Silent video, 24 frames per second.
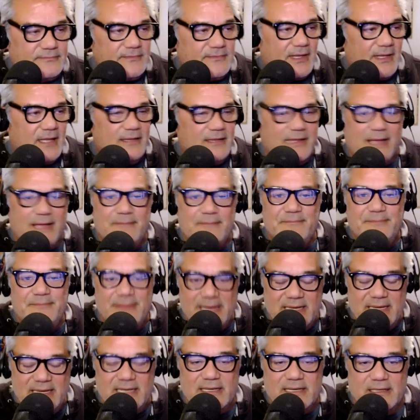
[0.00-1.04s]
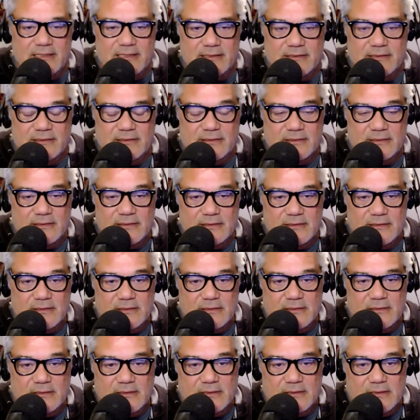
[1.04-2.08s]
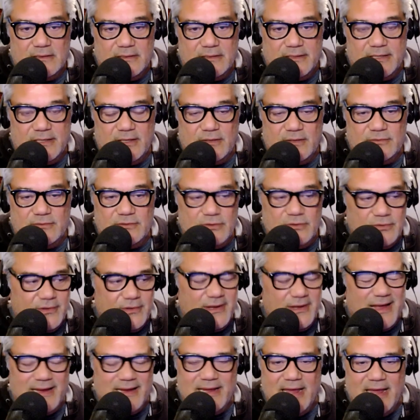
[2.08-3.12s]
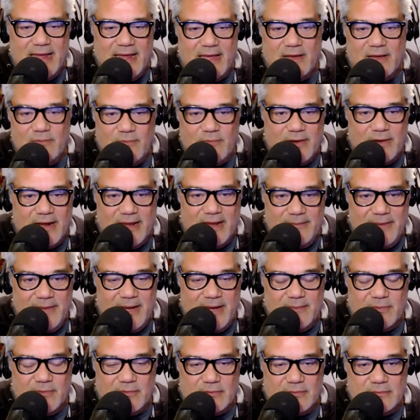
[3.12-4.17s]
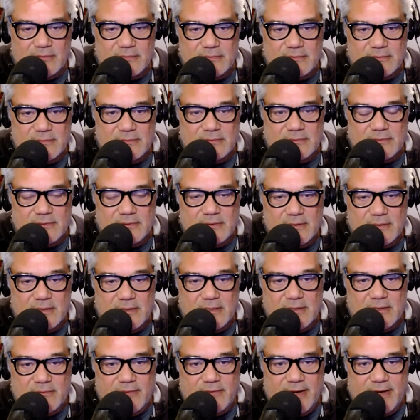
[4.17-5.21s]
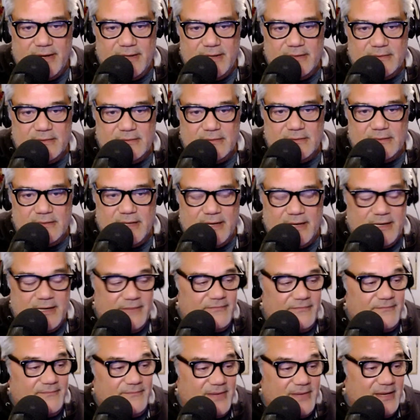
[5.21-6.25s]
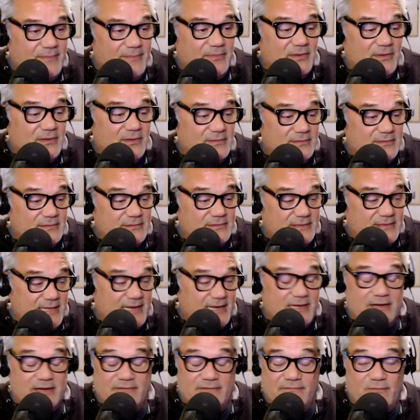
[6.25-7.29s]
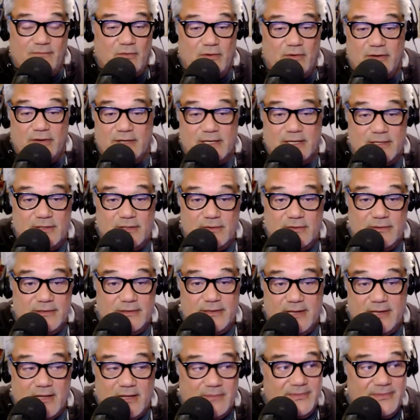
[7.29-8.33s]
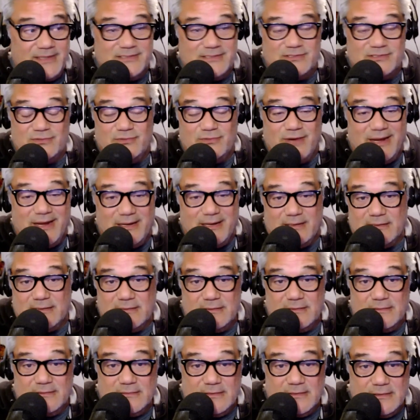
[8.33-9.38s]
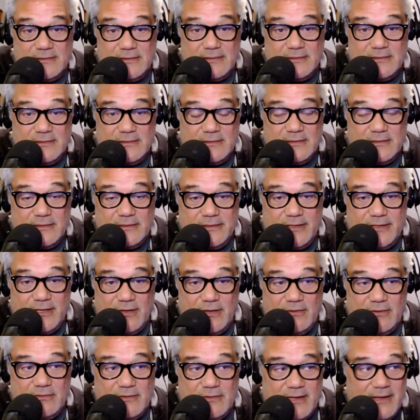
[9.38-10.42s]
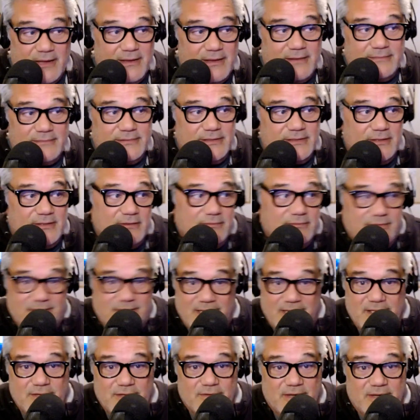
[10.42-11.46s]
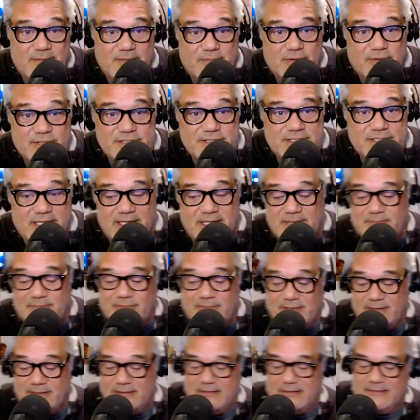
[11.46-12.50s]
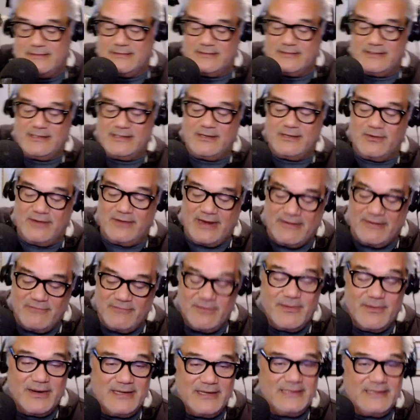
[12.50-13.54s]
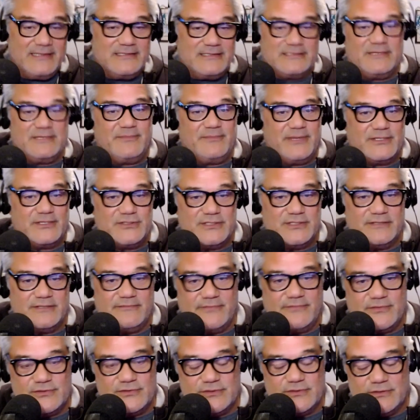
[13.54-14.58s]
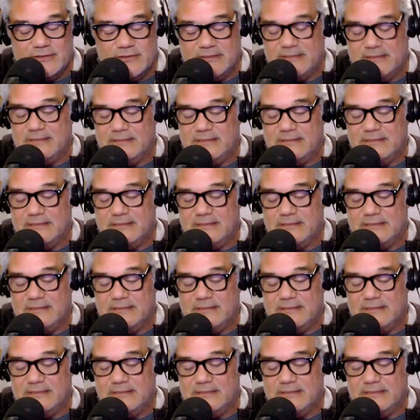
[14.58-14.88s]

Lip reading: Let me do what I can when I'm able, right? And if people that can afford it can do it and help, that's great. Thank you, I appreciate it. But everybody needs to pitch in for sure.